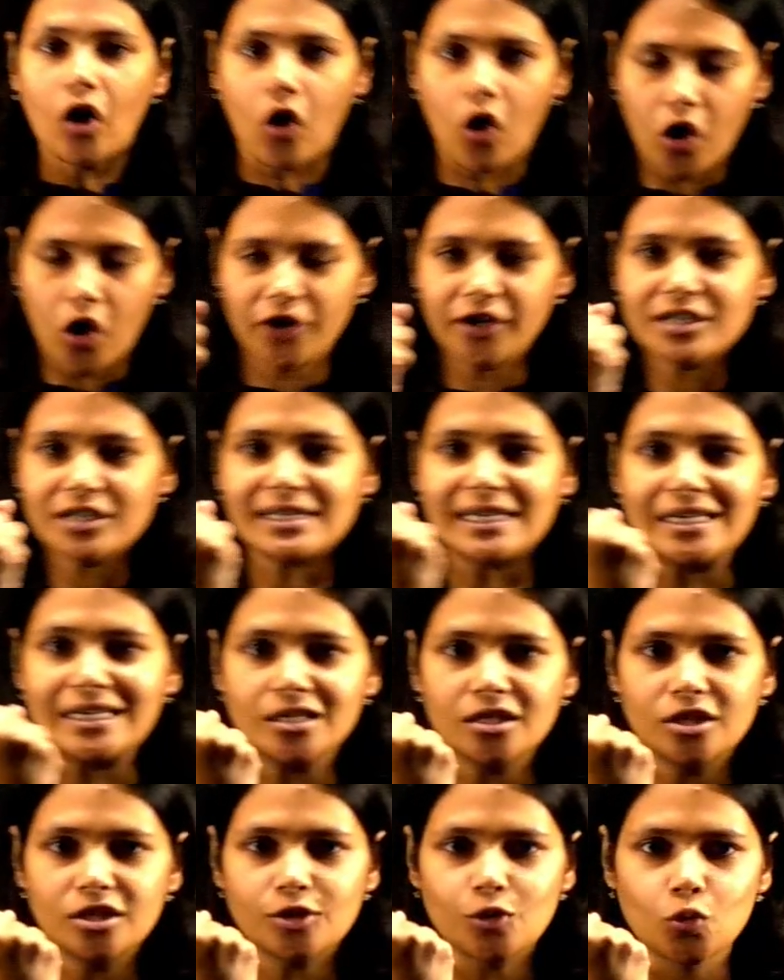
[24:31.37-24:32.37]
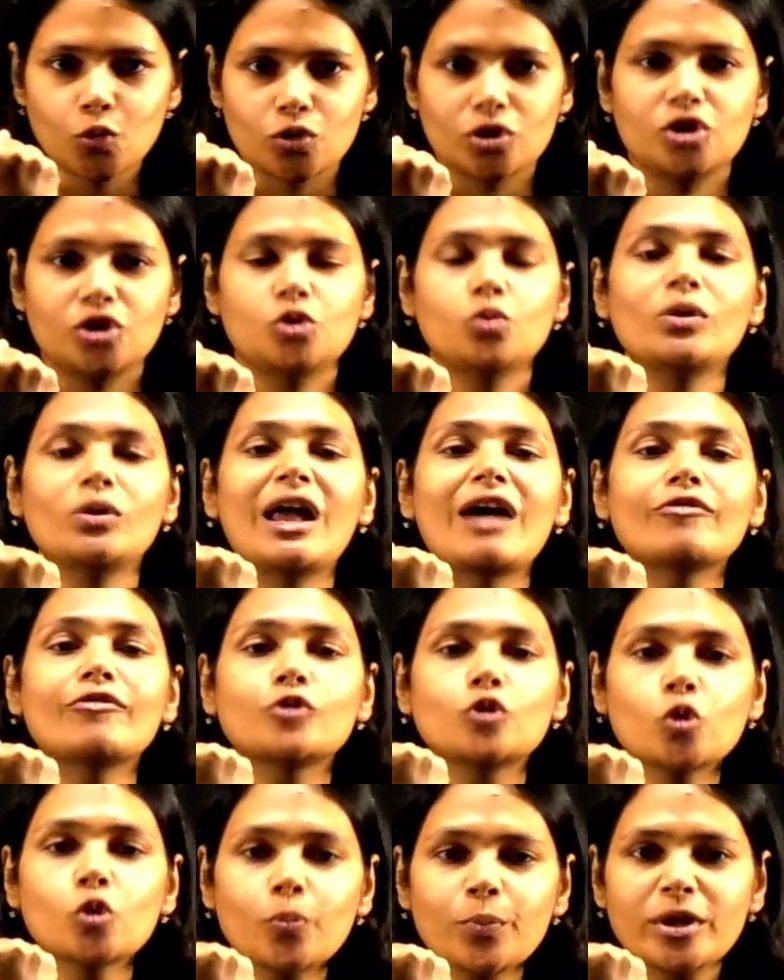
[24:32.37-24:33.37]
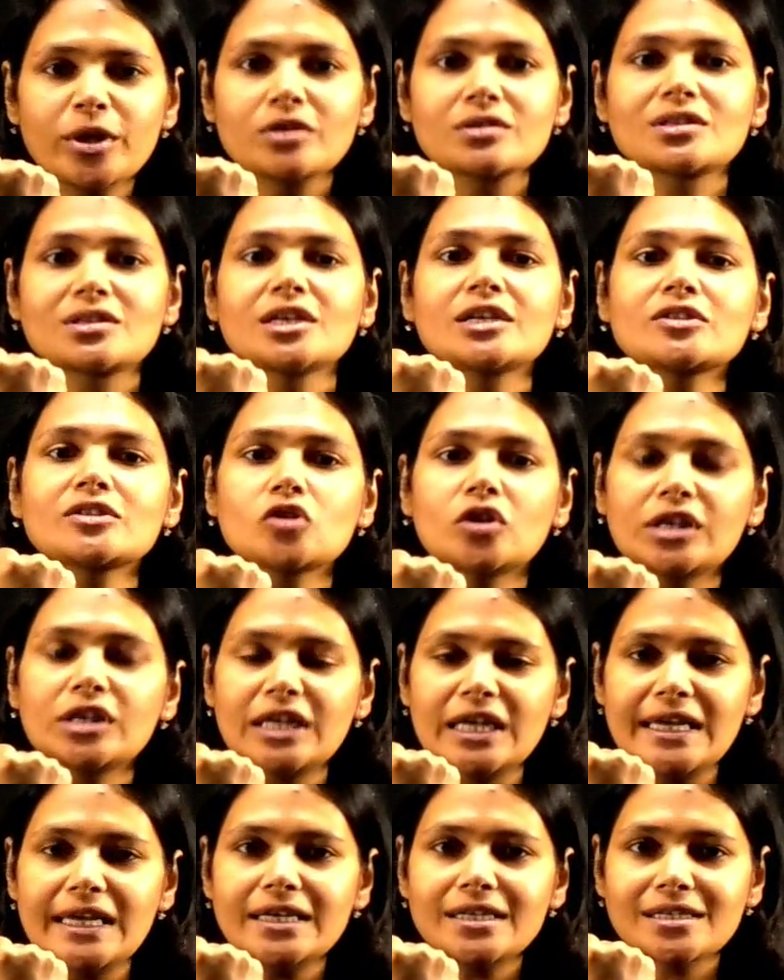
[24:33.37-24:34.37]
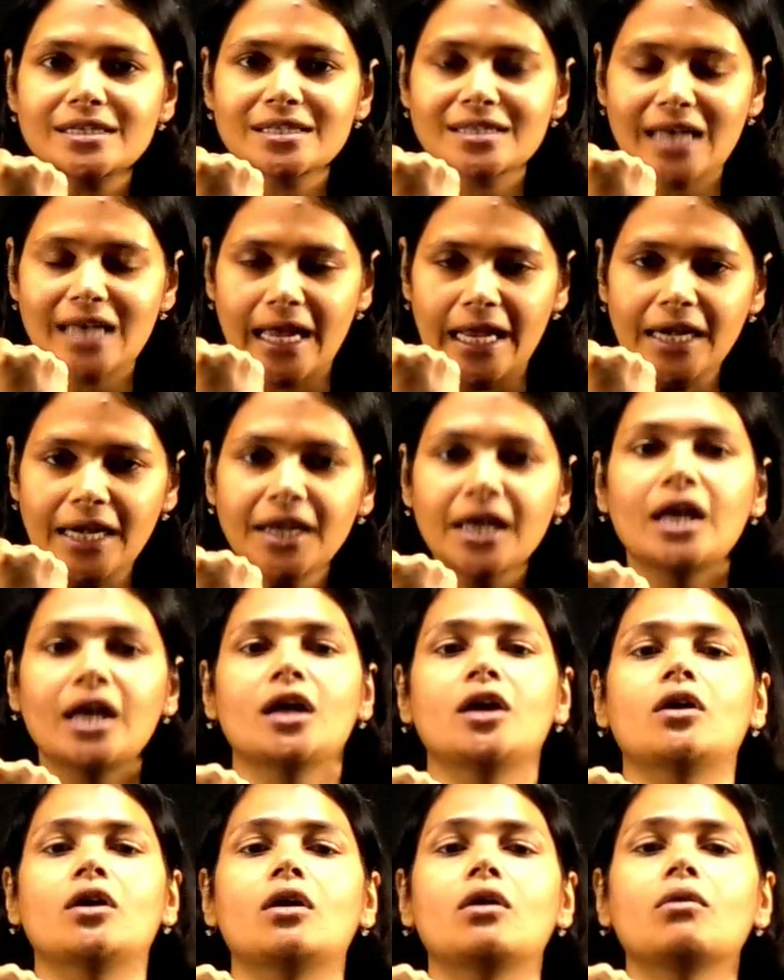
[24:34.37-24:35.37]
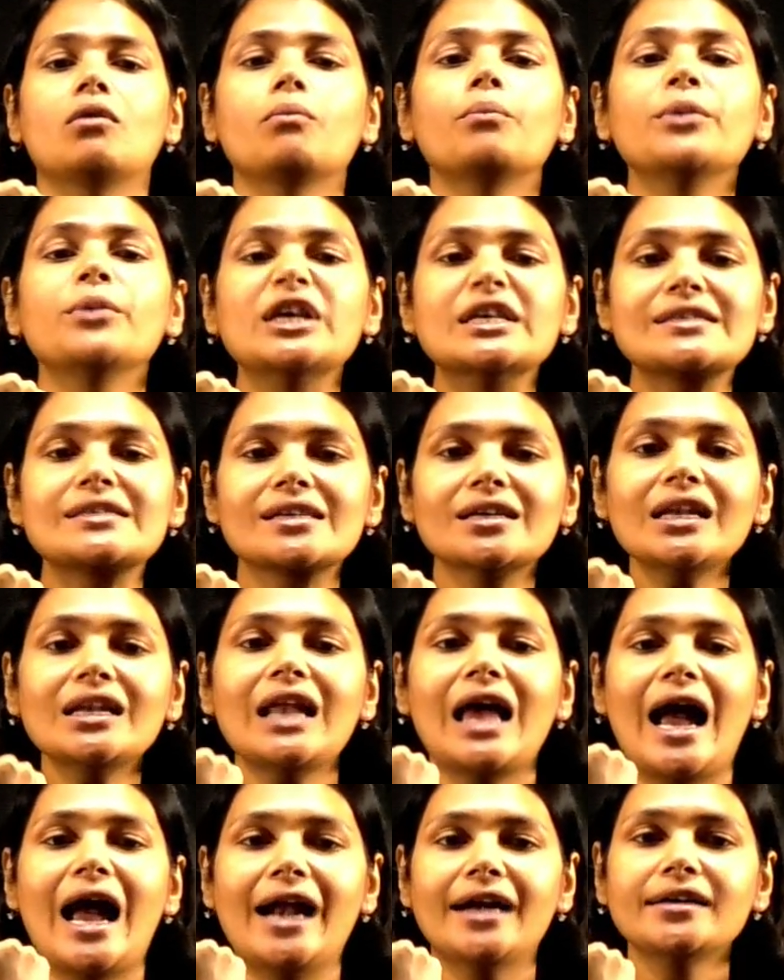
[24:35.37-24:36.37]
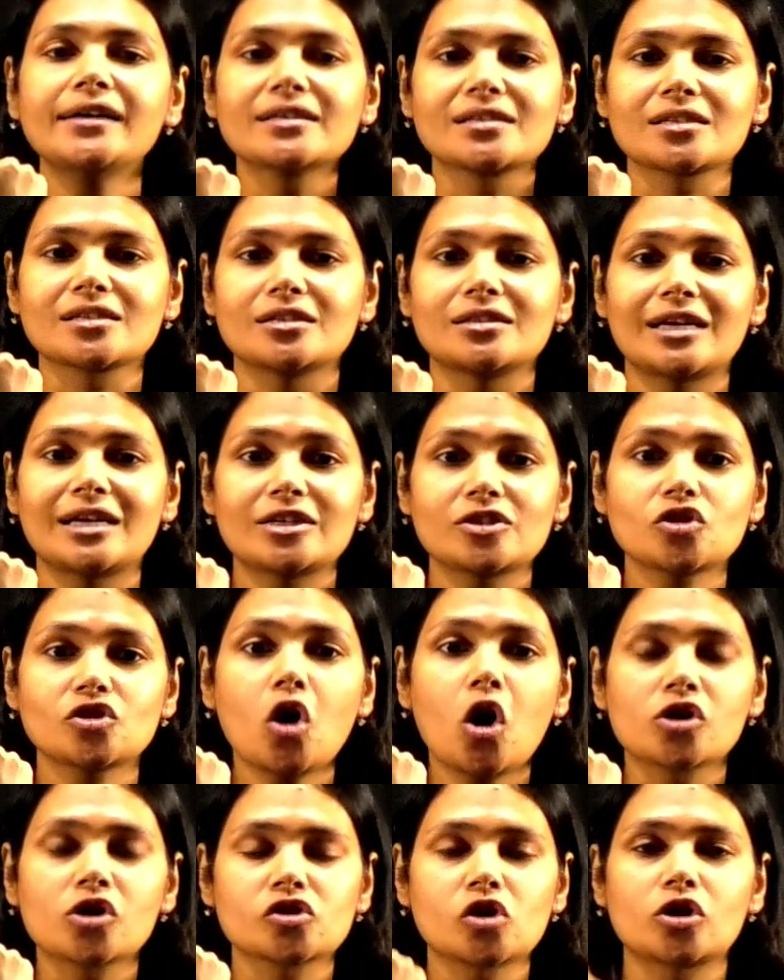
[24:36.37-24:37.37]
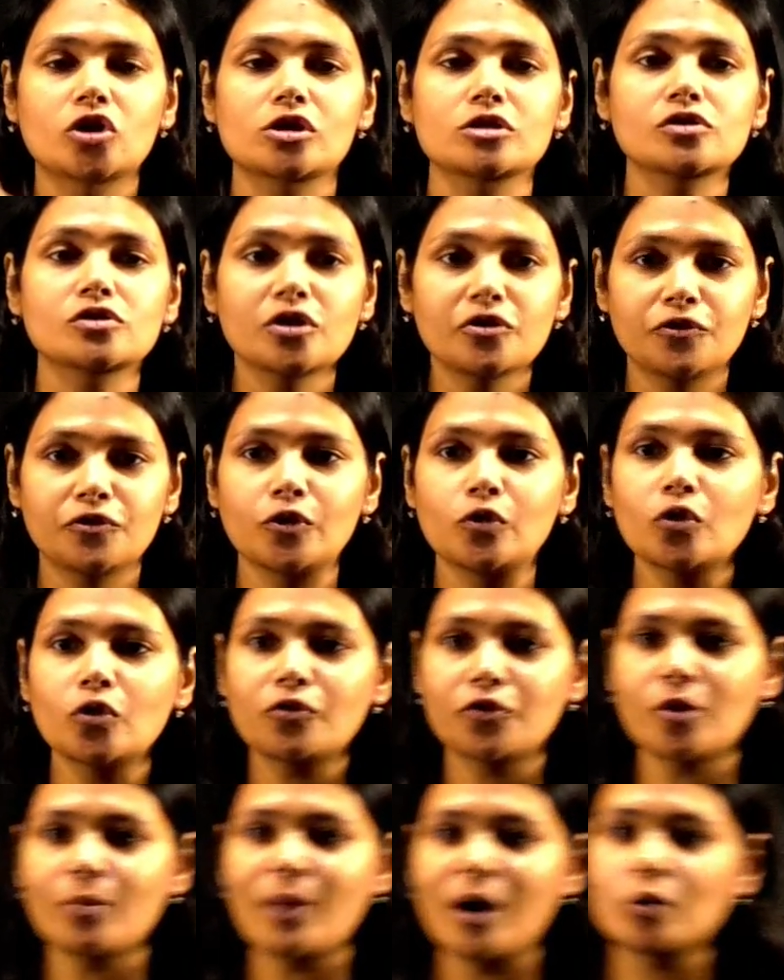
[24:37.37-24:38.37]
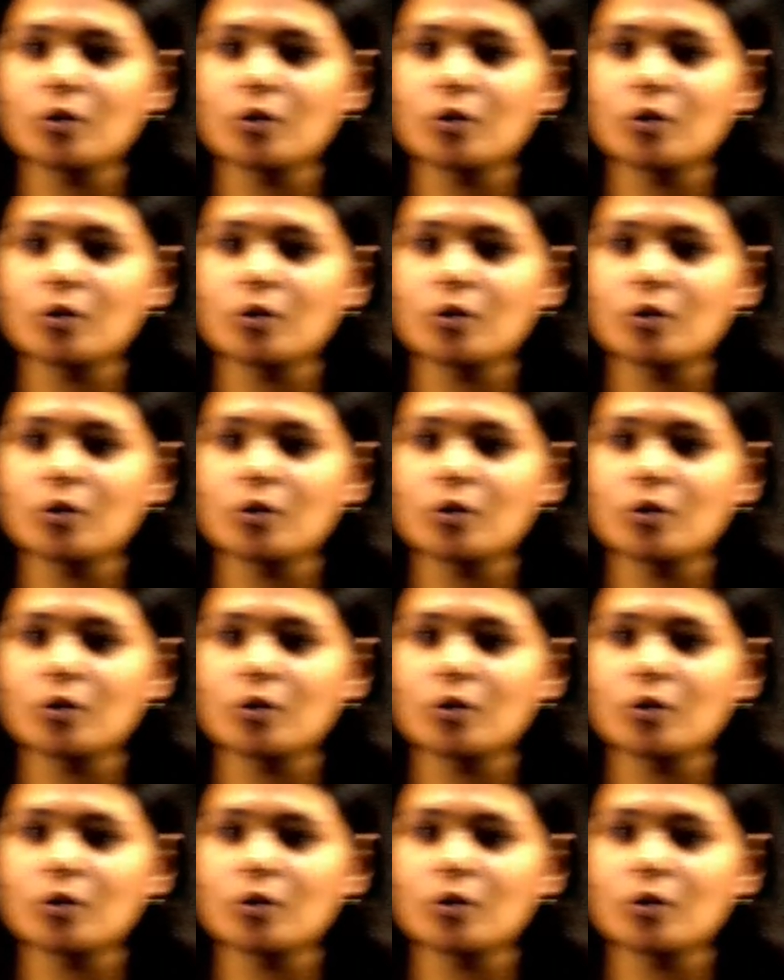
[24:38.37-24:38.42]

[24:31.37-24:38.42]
On a single tooth, you will have 2 piercings on each side, mesial and distal. That is your horizontal. So if you look from